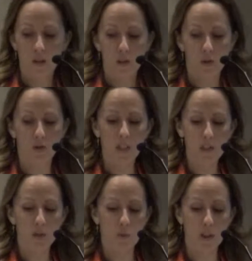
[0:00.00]
So these
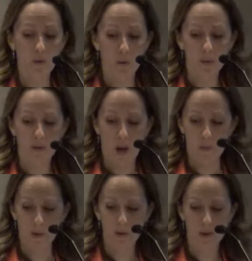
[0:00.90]
three groups of
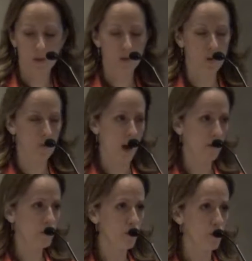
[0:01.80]
chemicals, they're
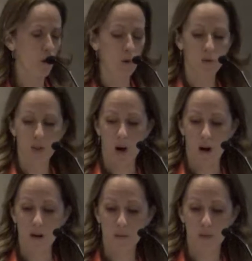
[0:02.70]
derived from coal
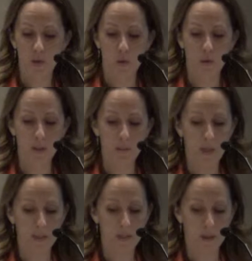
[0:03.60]
tar and
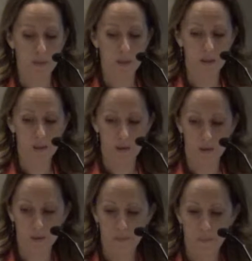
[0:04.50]
petroleum-based
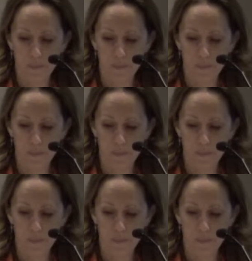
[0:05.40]
substances.